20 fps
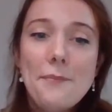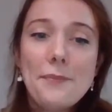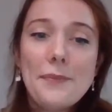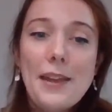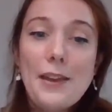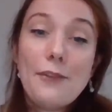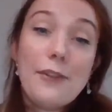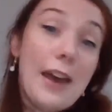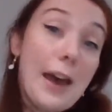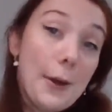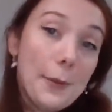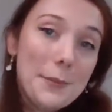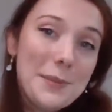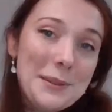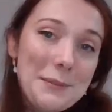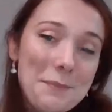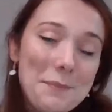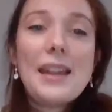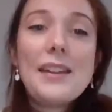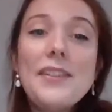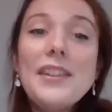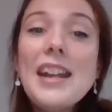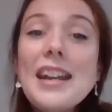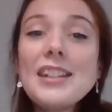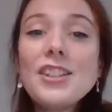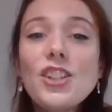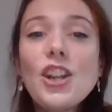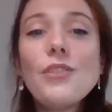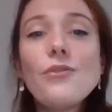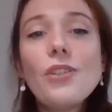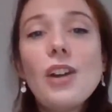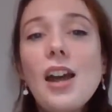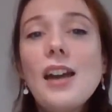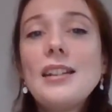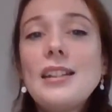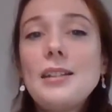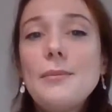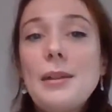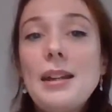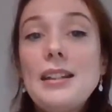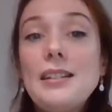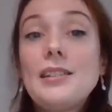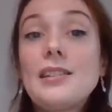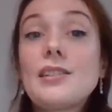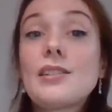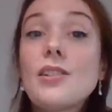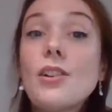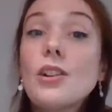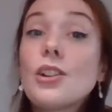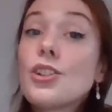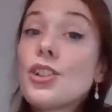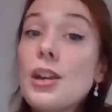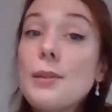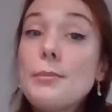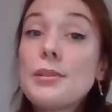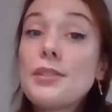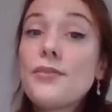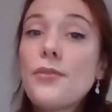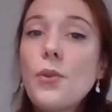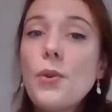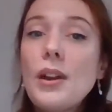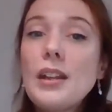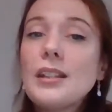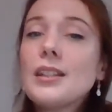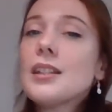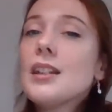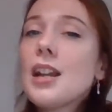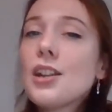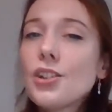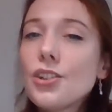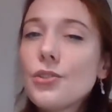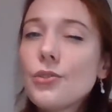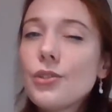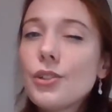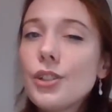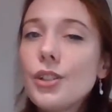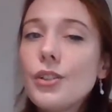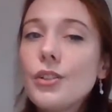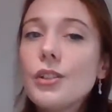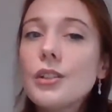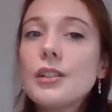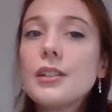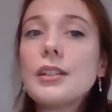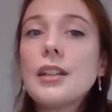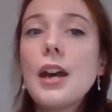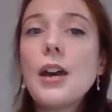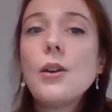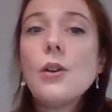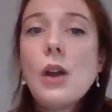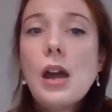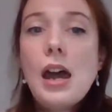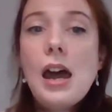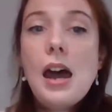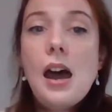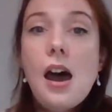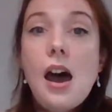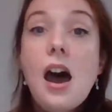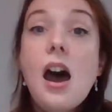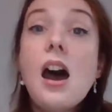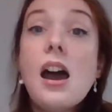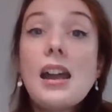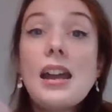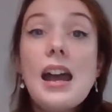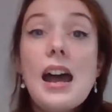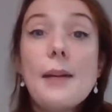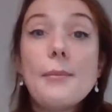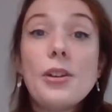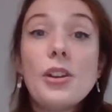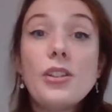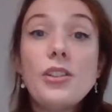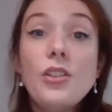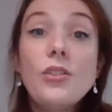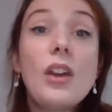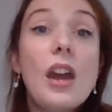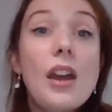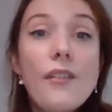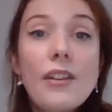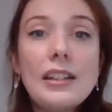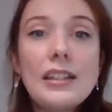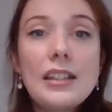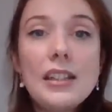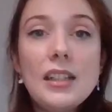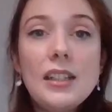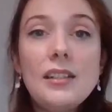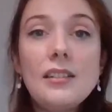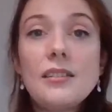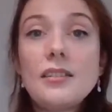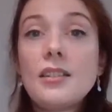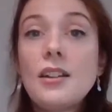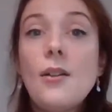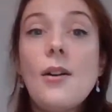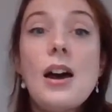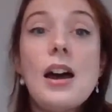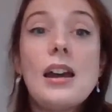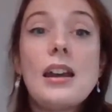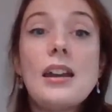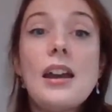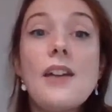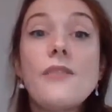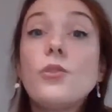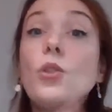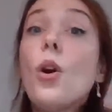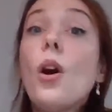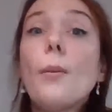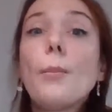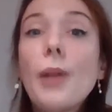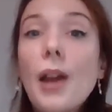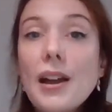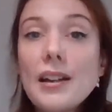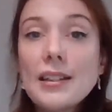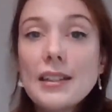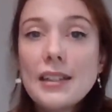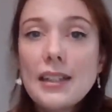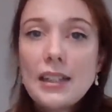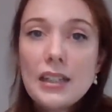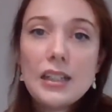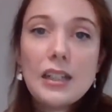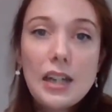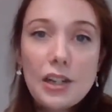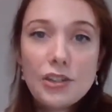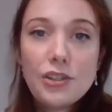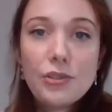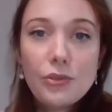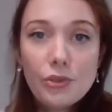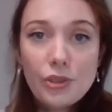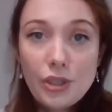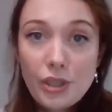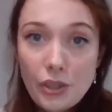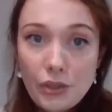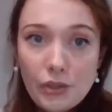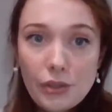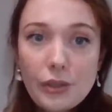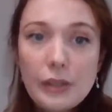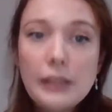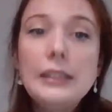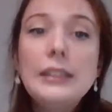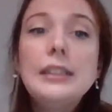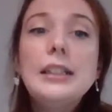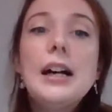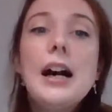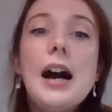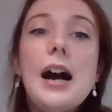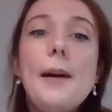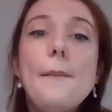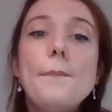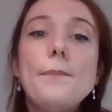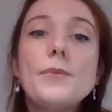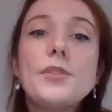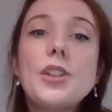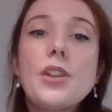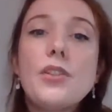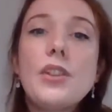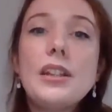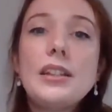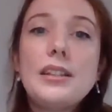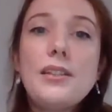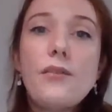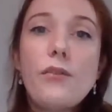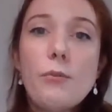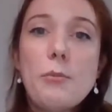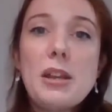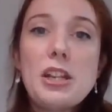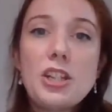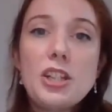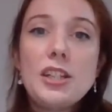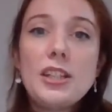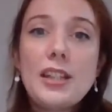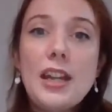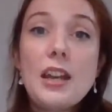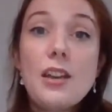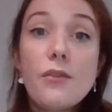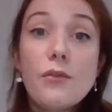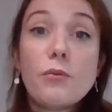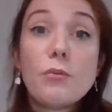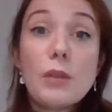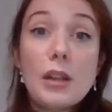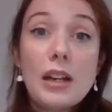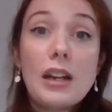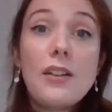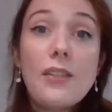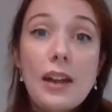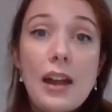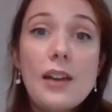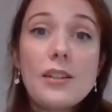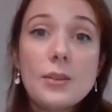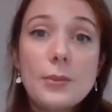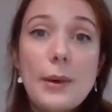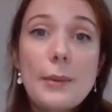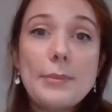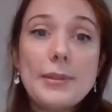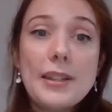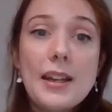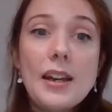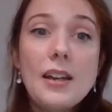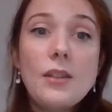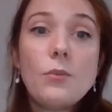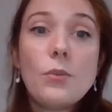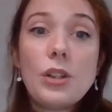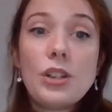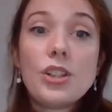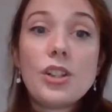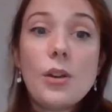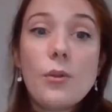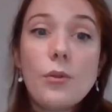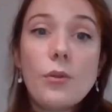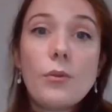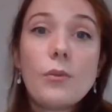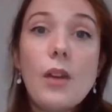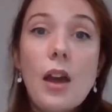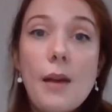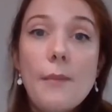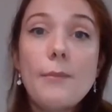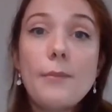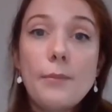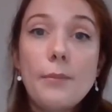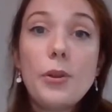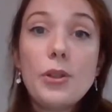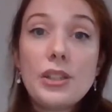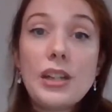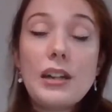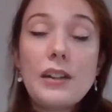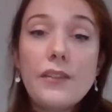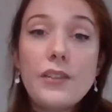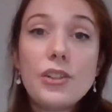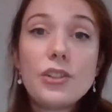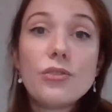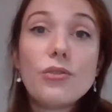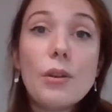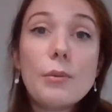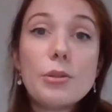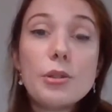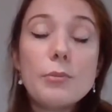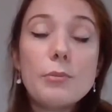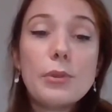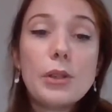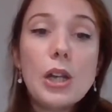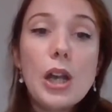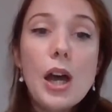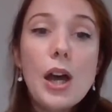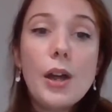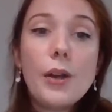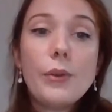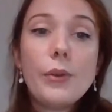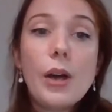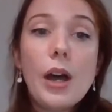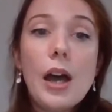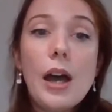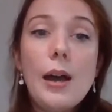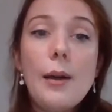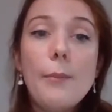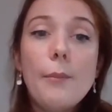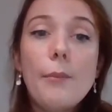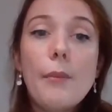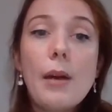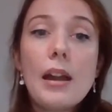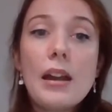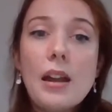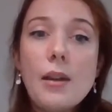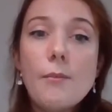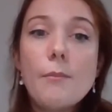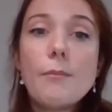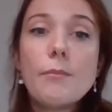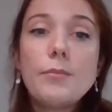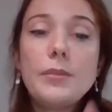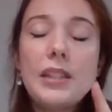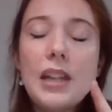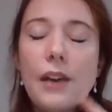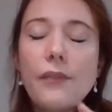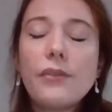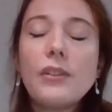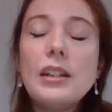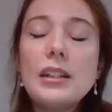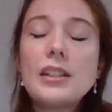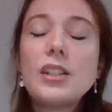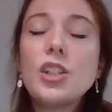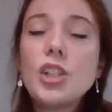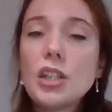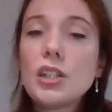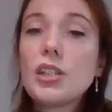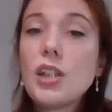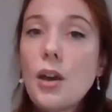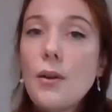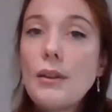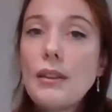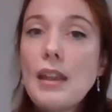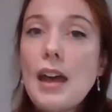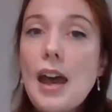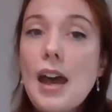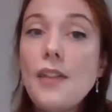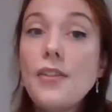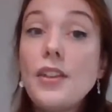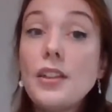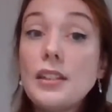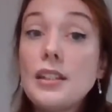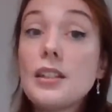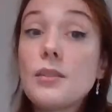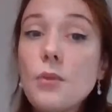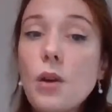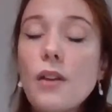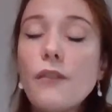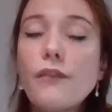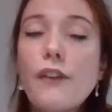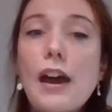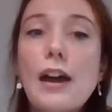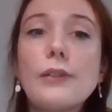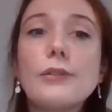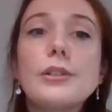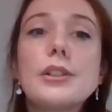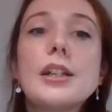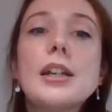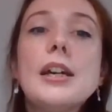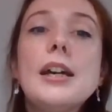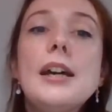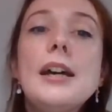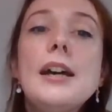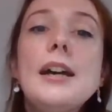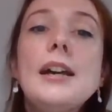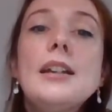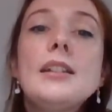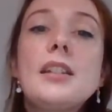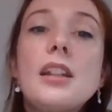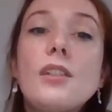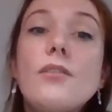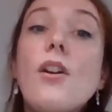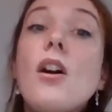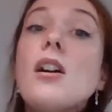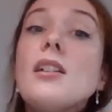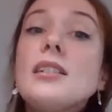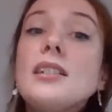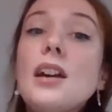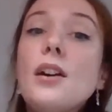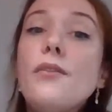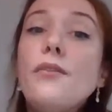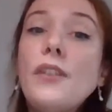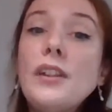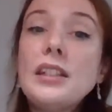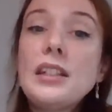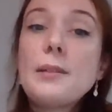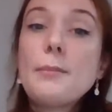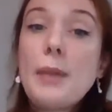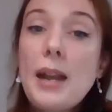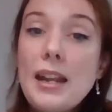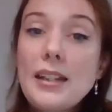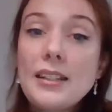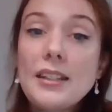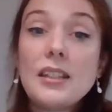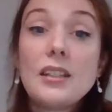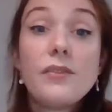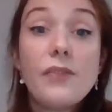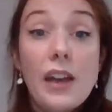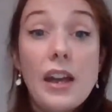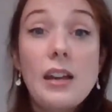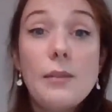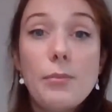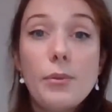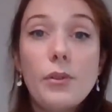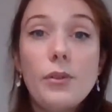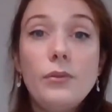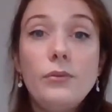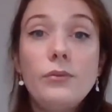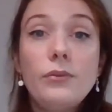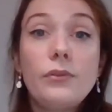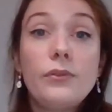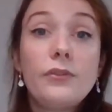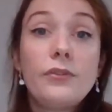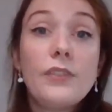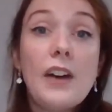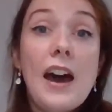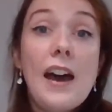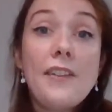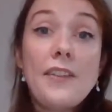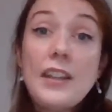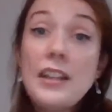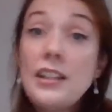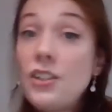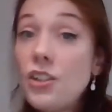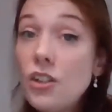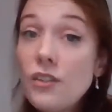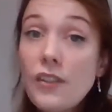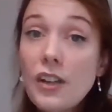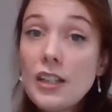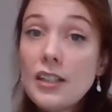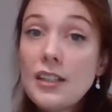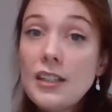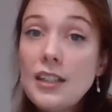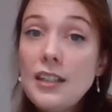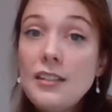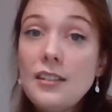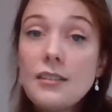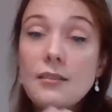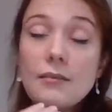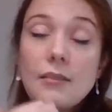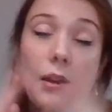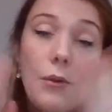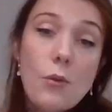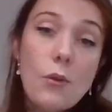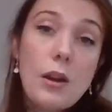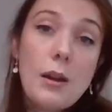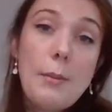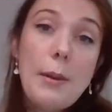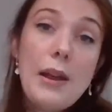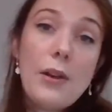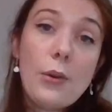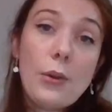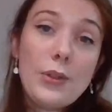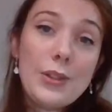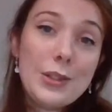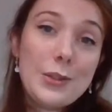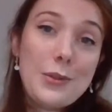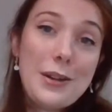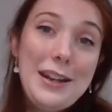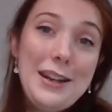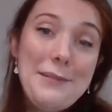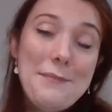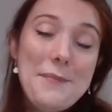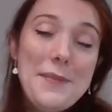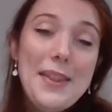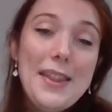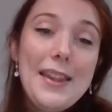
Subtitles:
If it helps. The next general item is scholarships for international students. So I am a UK resident, so I have not applied as an international student. So this information is taken from the Clearinghouse website, which I will put down in the description below. And I definitely suggest going there. This is what I found. So there are self-funding places available at these universities. They will appear on the screen.